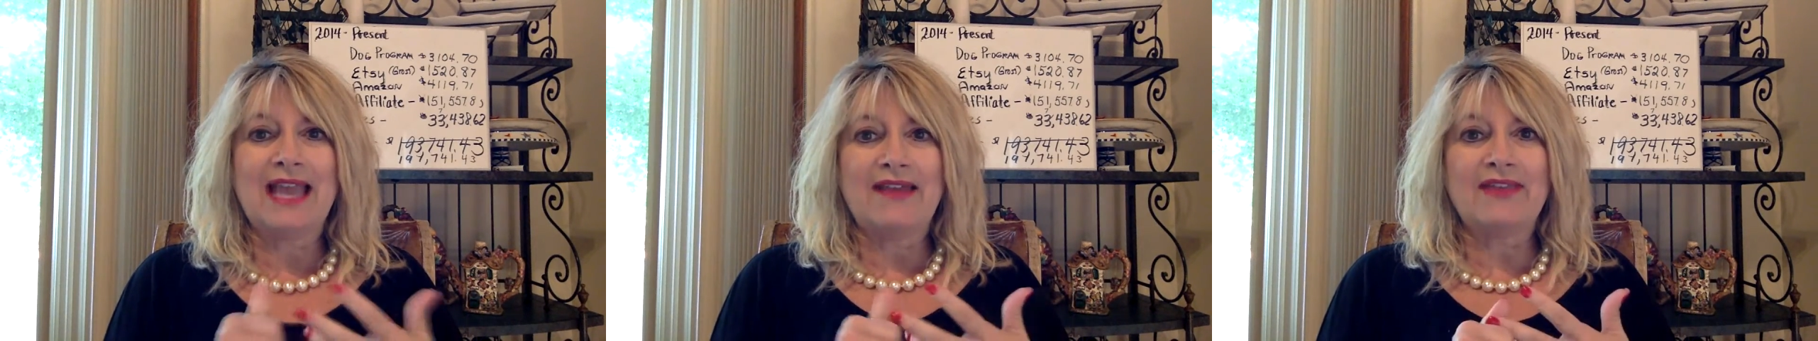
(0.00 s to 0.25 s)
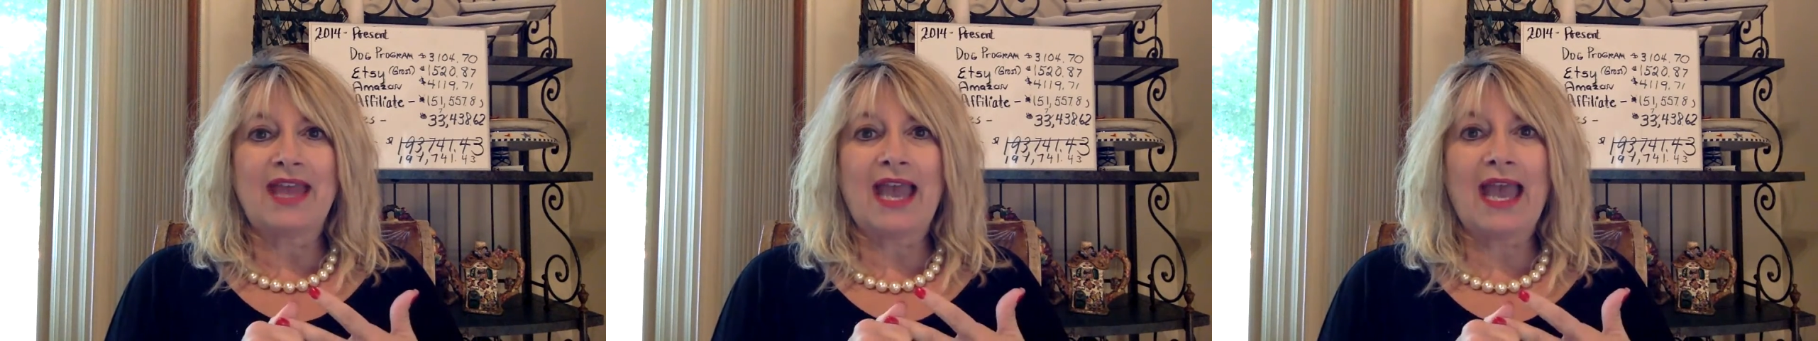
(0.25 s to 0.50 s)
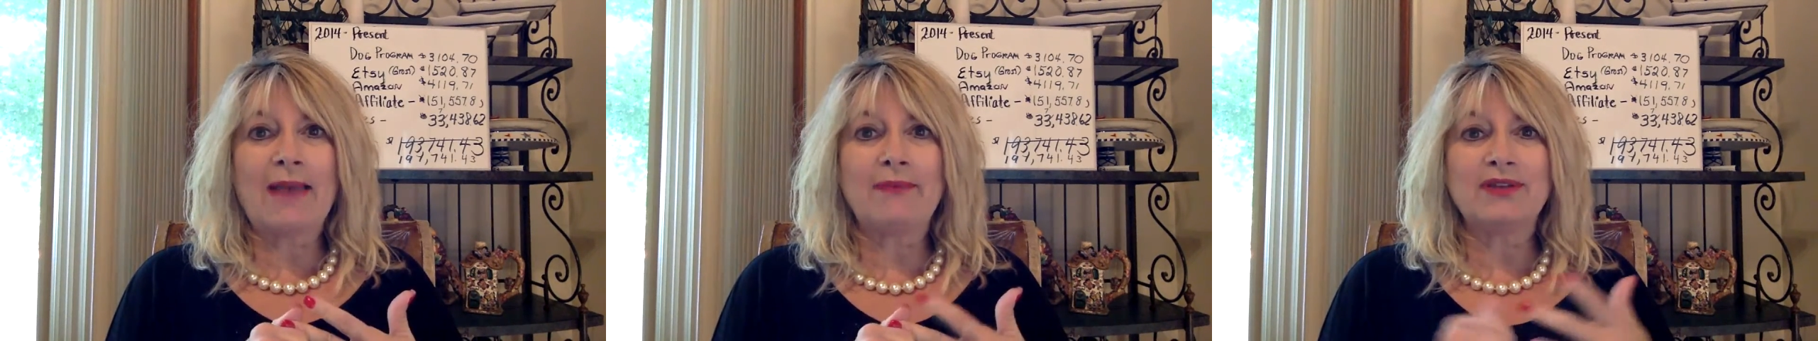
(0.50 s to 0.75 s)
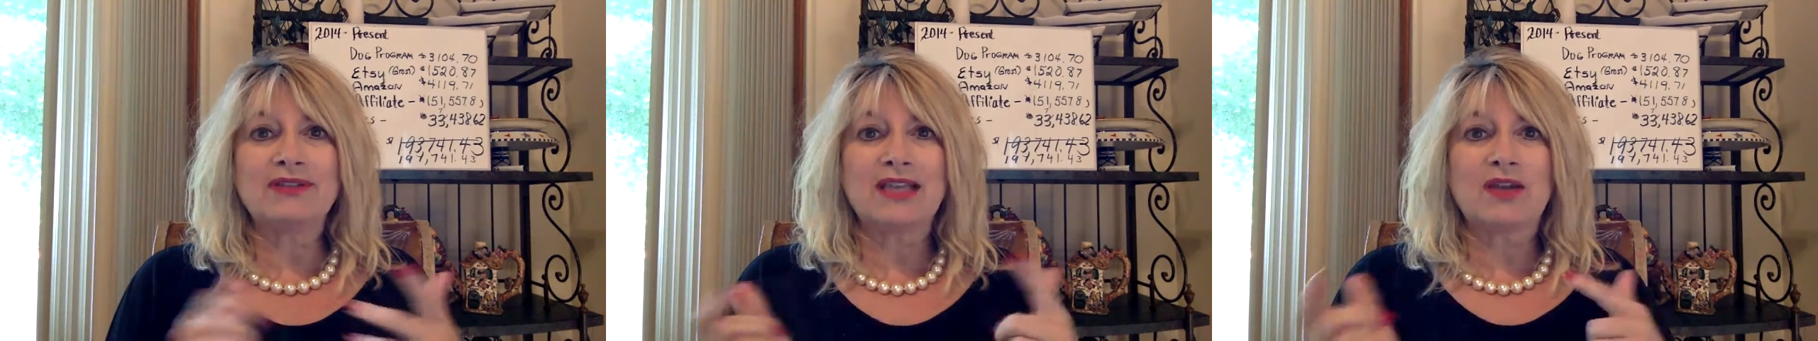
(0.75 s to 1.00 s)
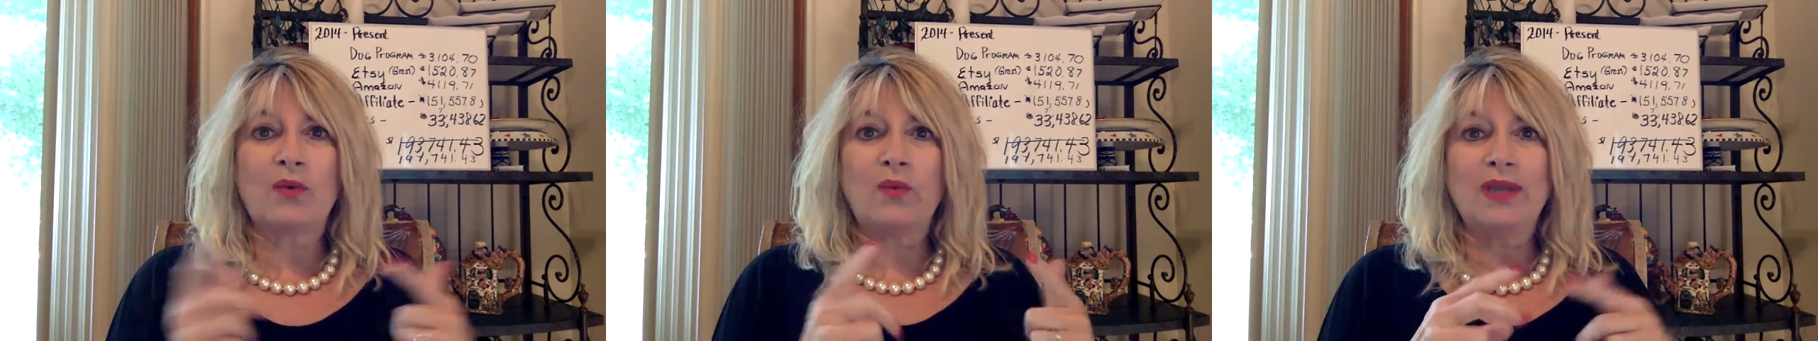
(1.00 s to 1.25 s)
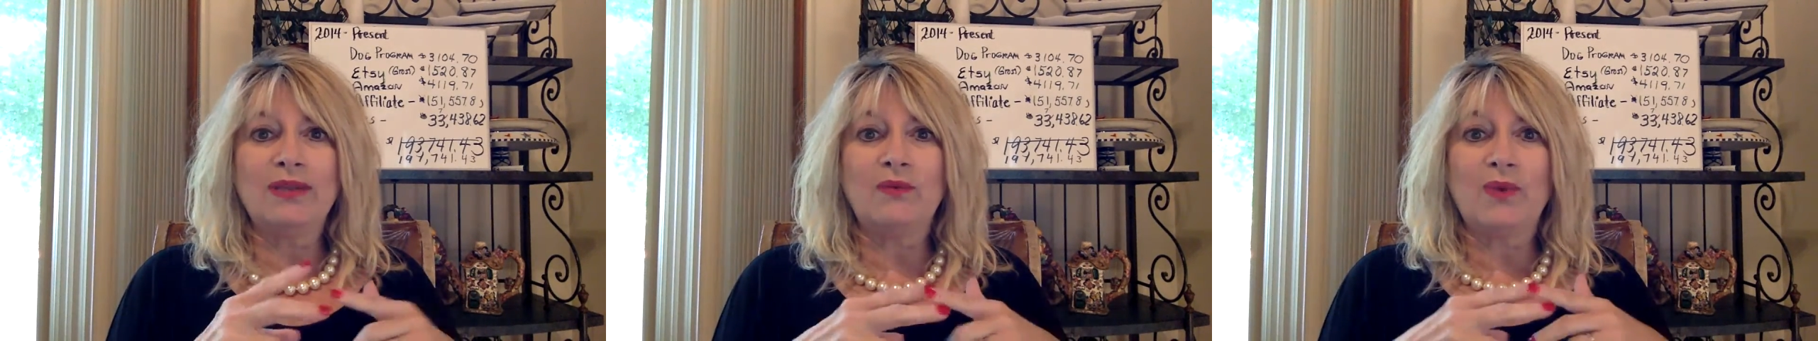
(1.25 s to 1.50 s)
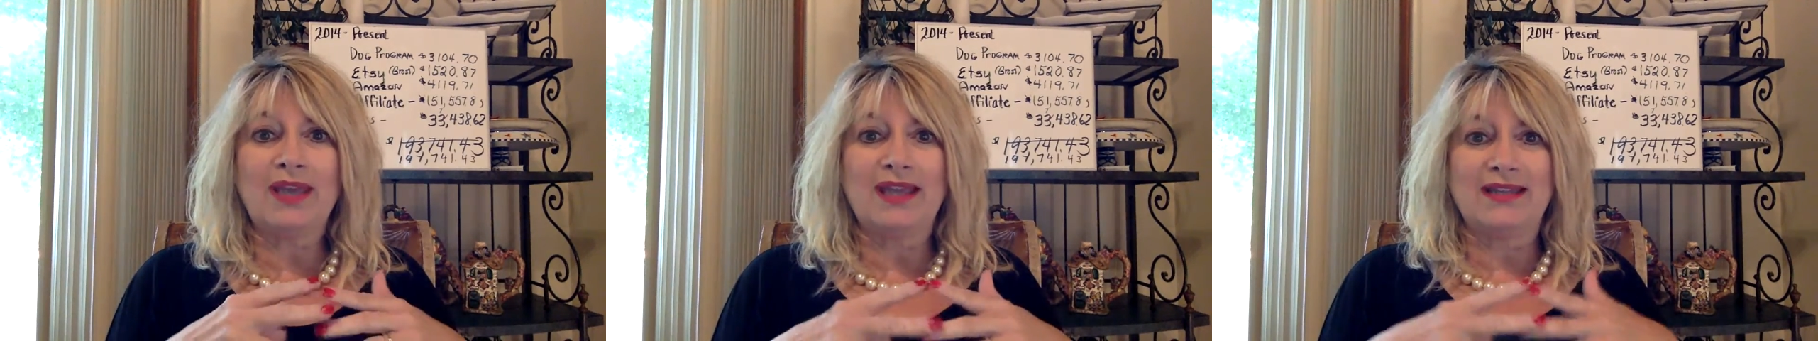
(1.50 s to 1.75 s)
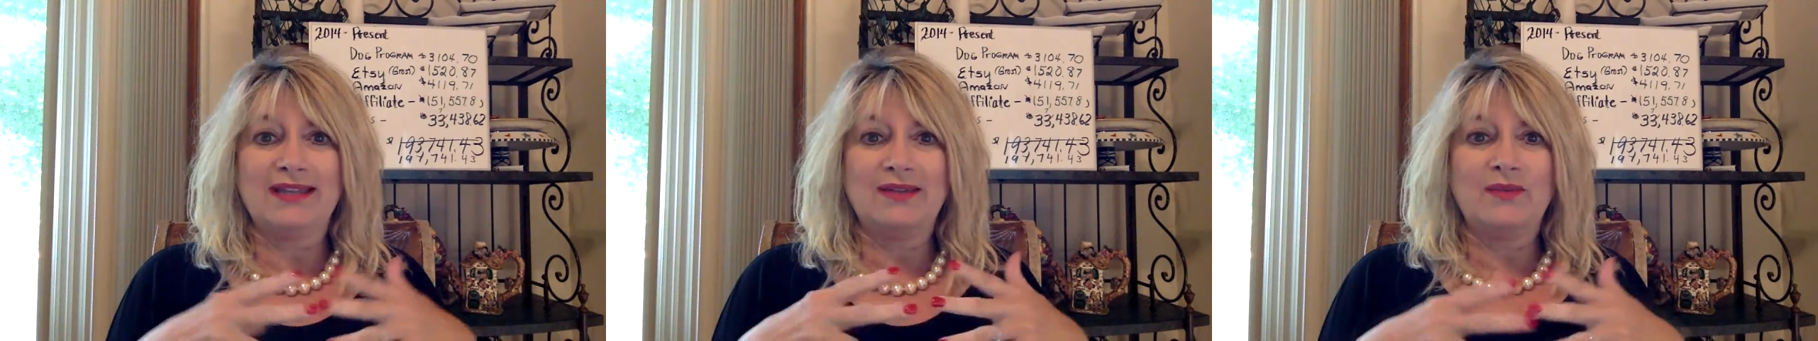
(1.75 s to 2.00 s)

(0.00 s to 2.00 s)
And it's like a win-win